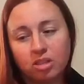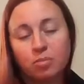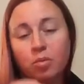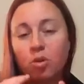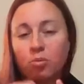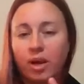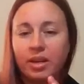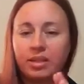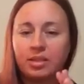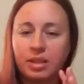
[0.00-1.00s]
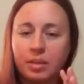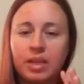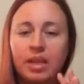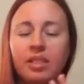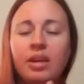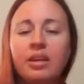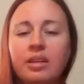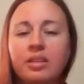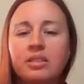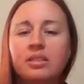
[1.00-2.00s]
a small writing assignment, and that
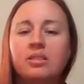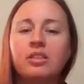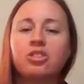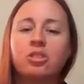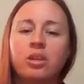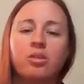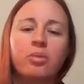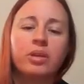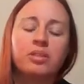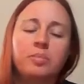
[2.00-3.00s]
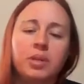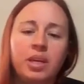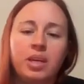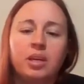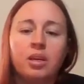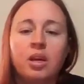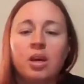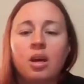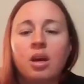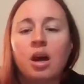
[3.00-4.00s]
is essentially going to be
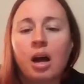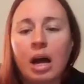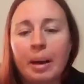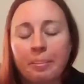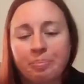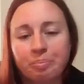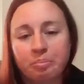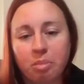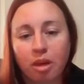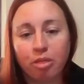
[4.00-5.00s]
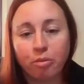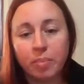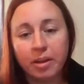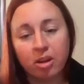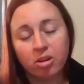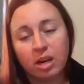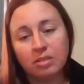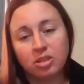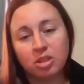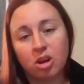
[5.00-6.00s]
3
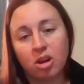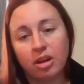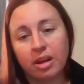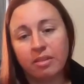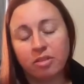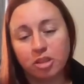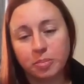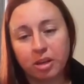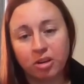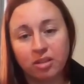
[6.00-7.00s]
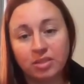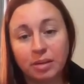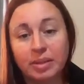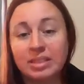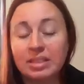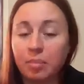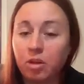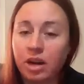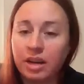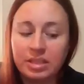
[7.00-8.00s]
paragraphs long. And the first paragraph is going to be
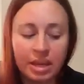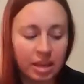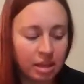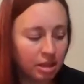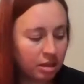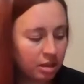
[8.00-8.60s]
summarizing